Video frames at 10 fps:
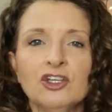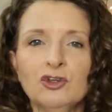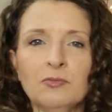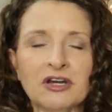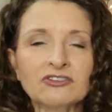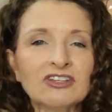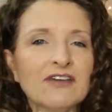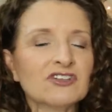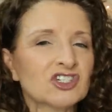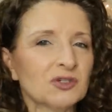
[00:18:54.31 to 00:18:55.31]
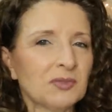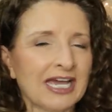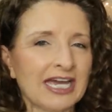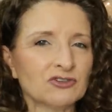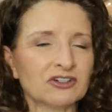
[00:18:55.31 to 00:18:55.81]
you must have a
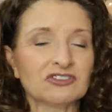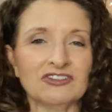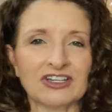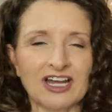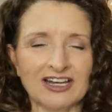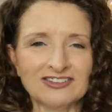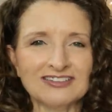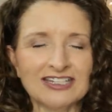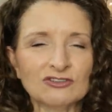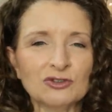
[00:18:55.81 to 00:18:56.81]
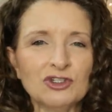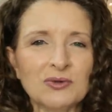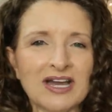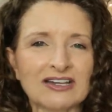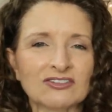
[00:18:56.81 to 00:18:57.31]
shipping address in the continental
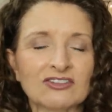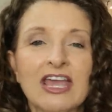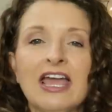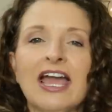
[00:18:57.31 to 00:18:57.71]
US,